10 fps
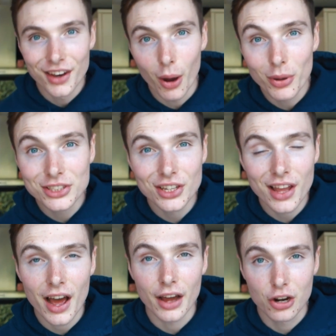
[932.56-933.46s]
Now, isn't
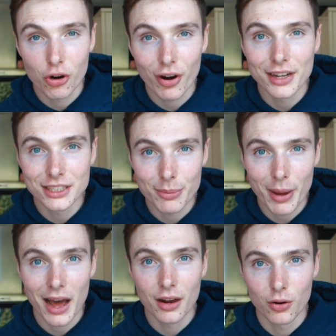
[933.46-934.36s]
that a crazy
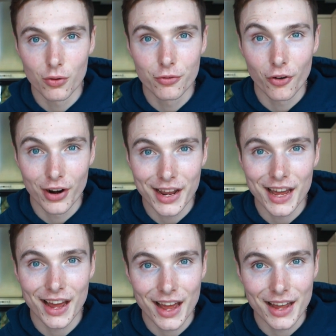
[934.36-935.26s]
panel for an
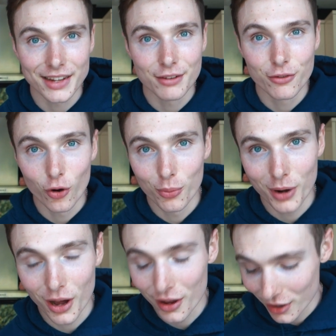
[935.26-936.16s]
EAA
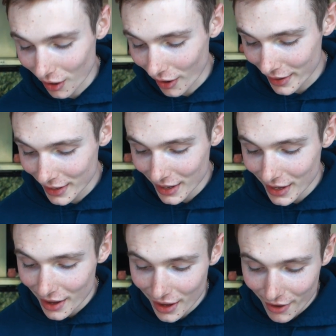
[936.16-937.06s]
formula? Like,
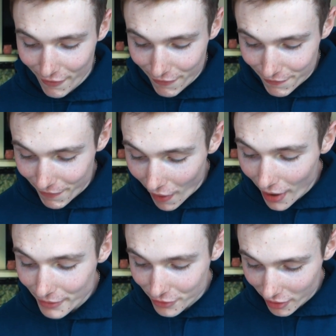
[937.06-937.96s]

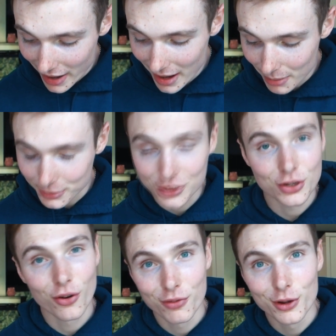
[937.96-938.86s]
5 grams
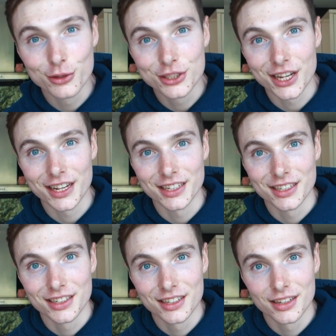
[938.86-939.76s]
of leucine.
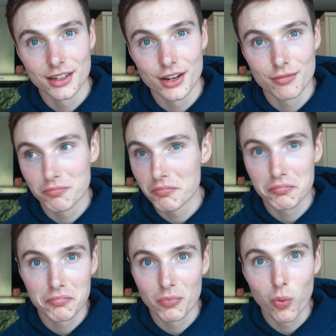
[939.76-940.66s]

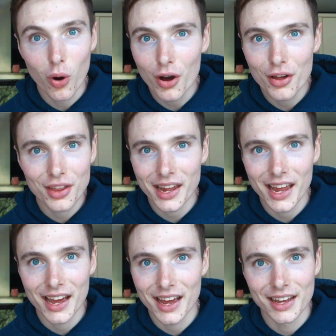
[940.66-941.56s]
What other
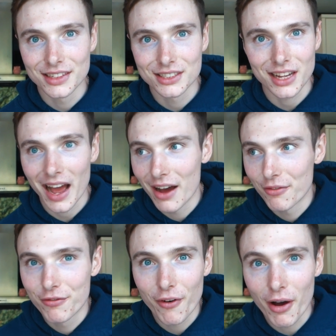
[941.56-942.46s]
EAAs
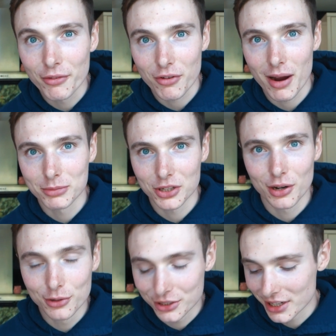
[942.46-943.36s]
have 5 grams of
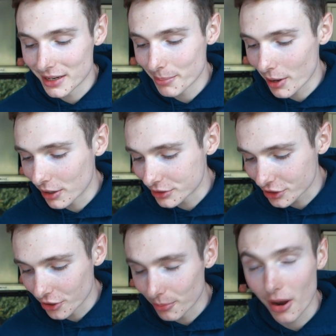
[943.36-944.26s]
leucine per
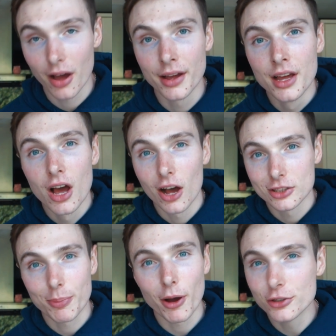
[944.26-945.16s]
scoop? Like, I
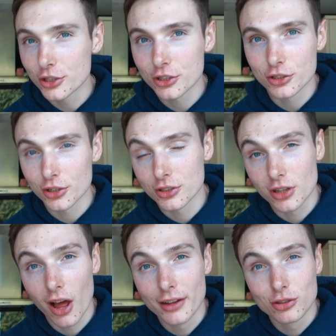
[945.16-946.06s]
suppose you could just
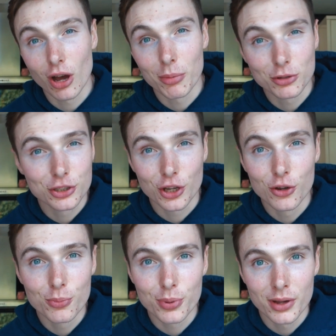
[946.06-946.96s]
like double
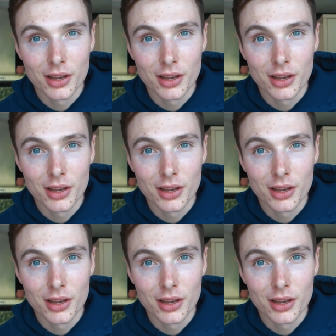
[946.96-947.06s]
scoop